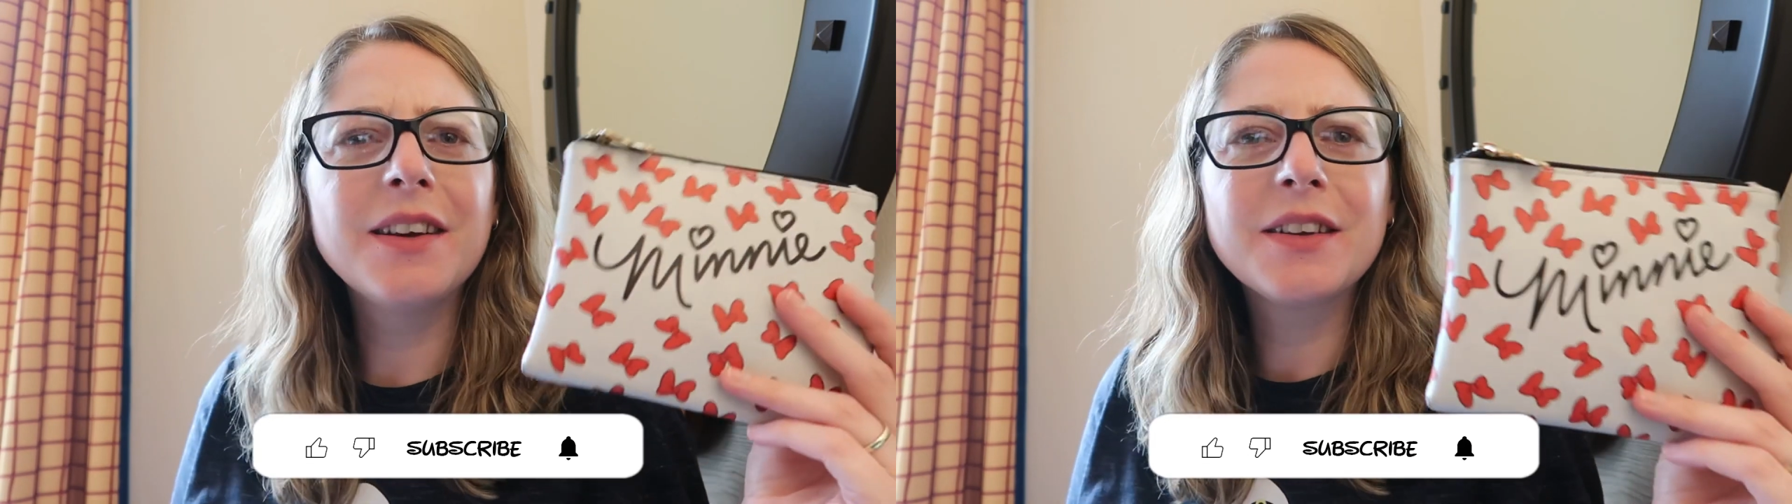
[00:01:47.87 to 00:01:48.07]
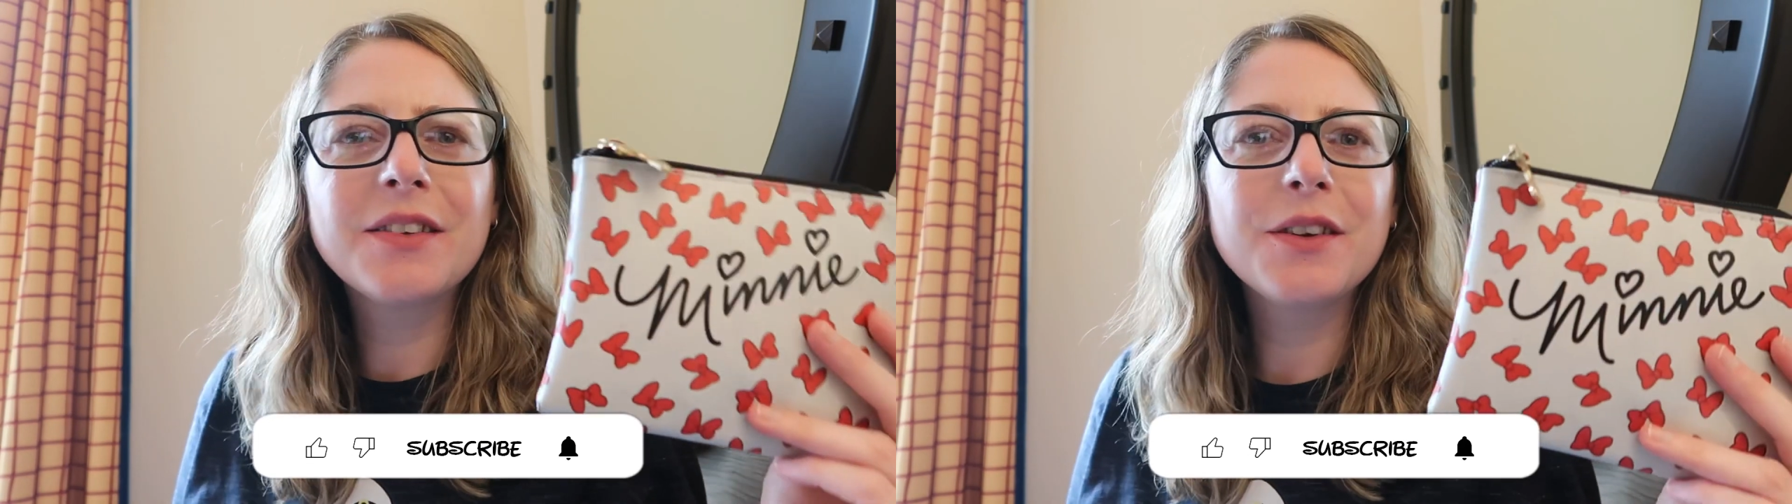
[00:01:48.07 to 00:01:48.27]

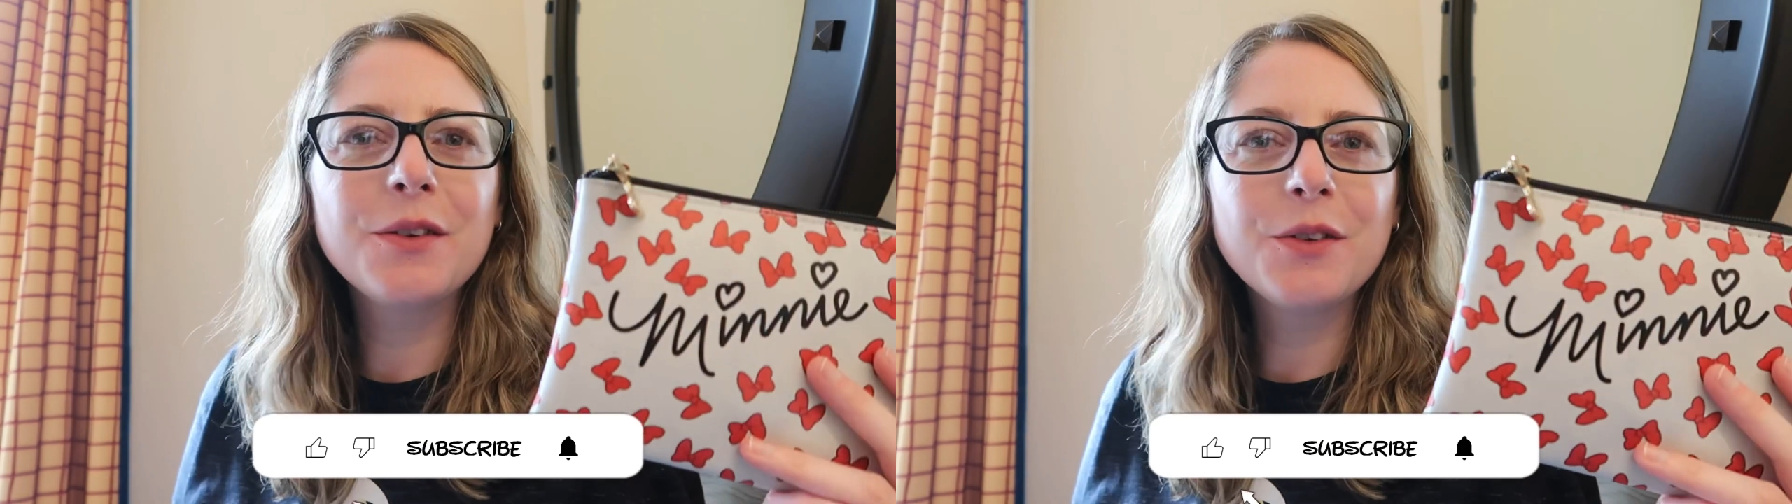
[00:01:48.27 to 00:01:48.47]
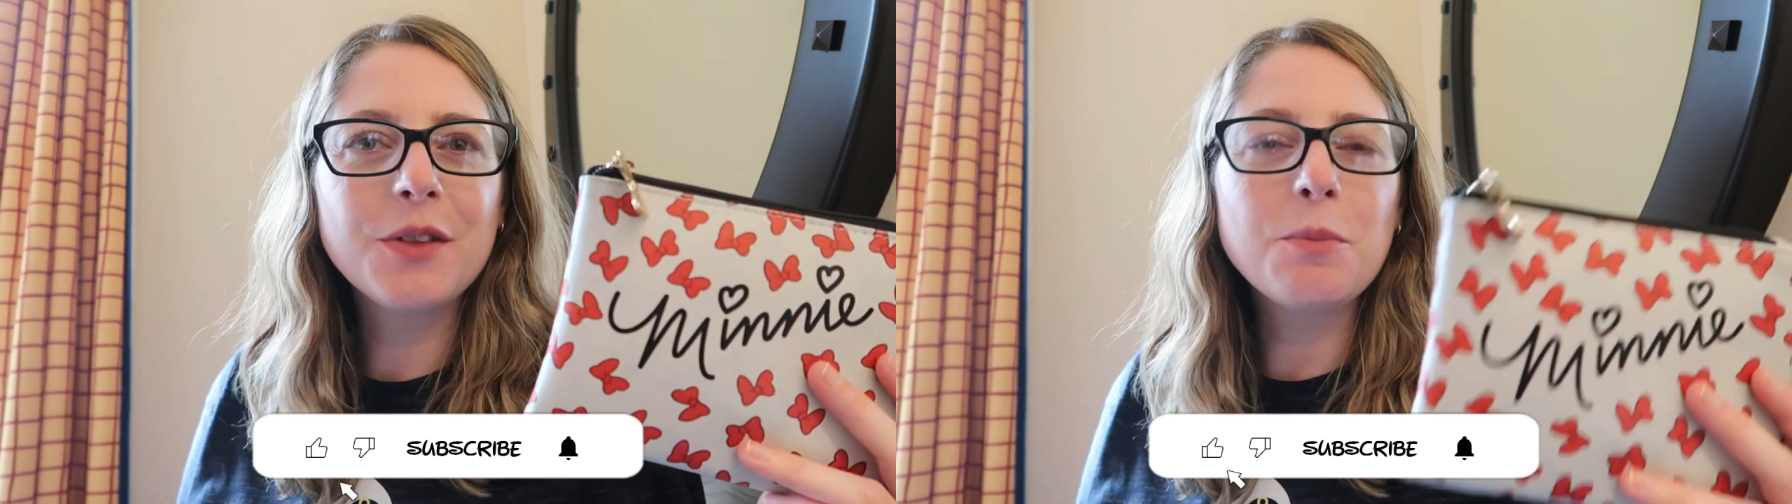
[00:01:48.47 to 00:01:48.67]

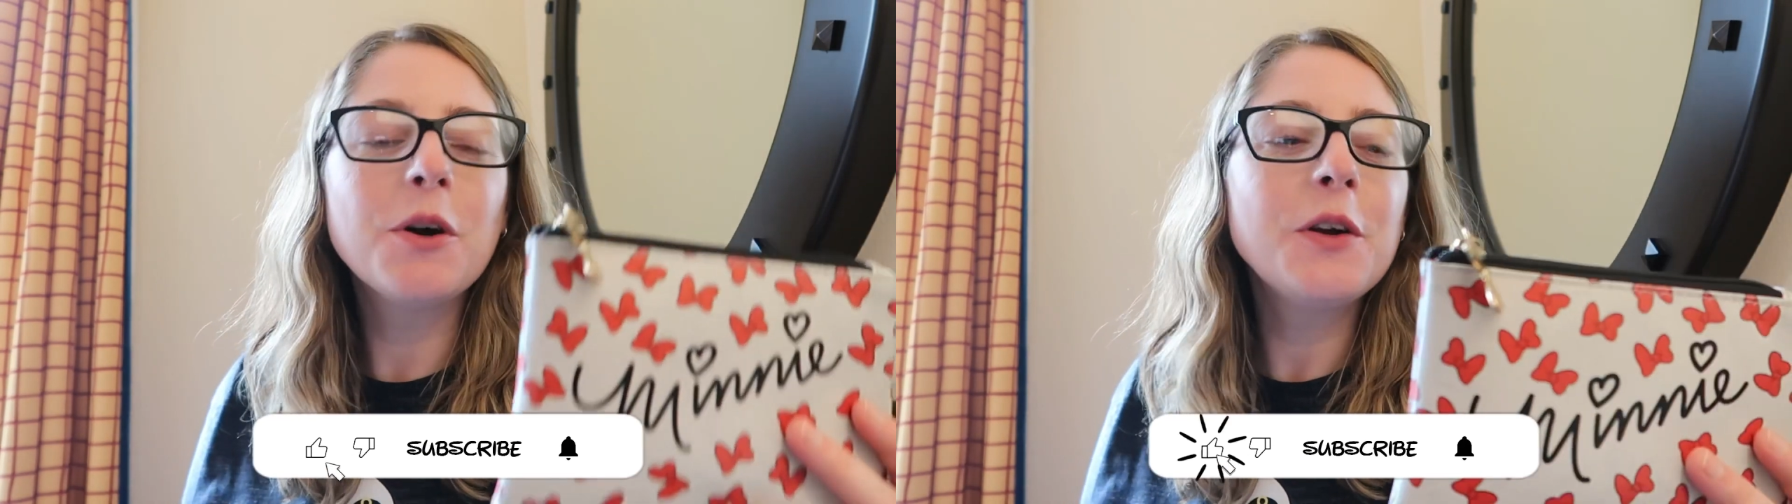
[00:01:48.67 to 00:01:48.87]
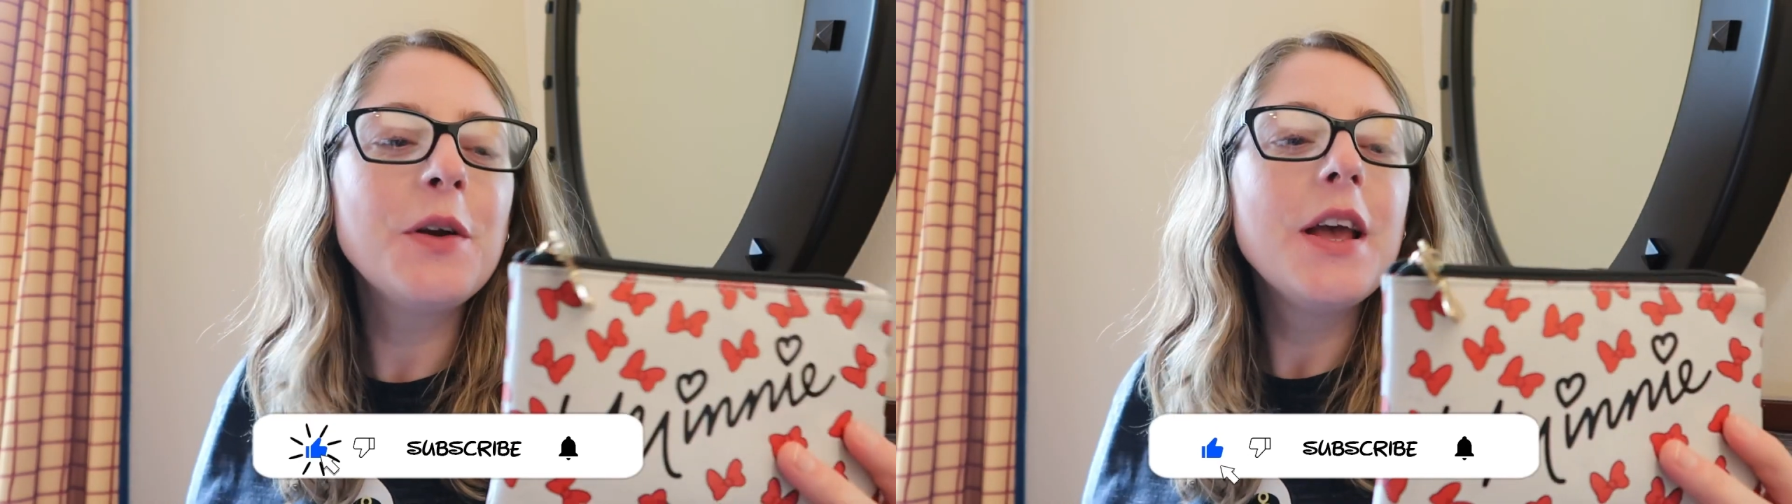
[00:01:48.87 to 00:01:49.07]
excuse the
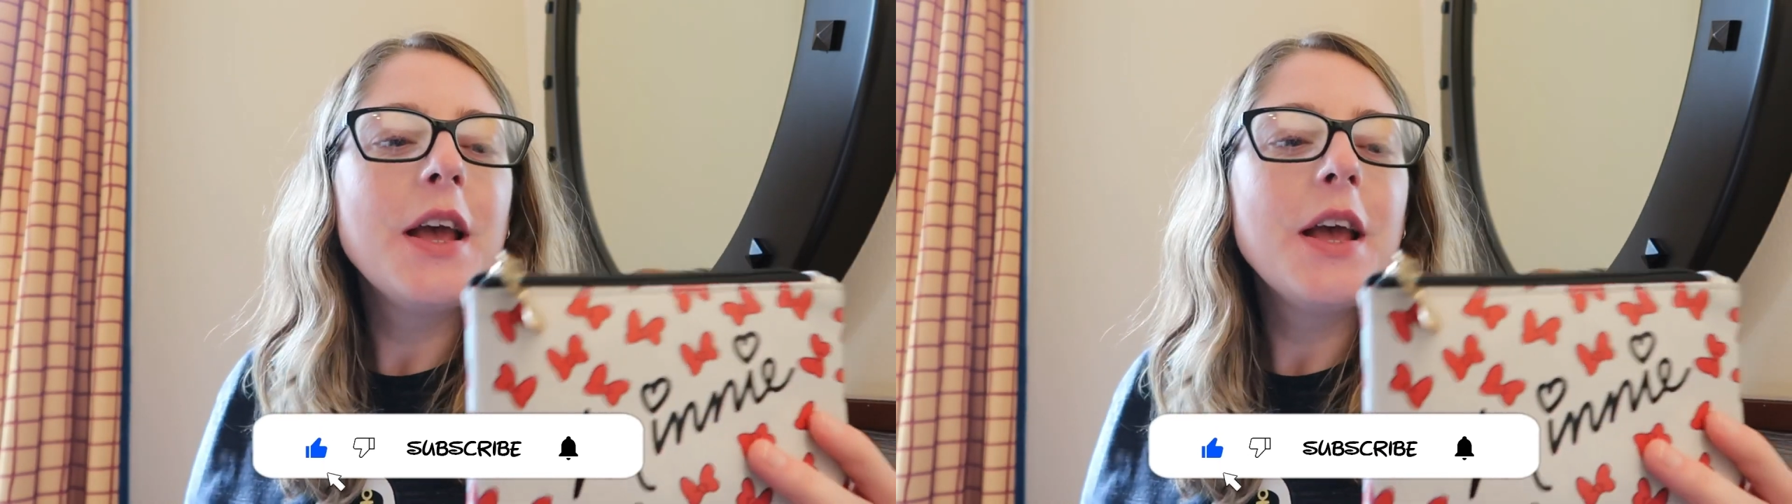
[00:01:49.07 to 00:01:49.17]
pun,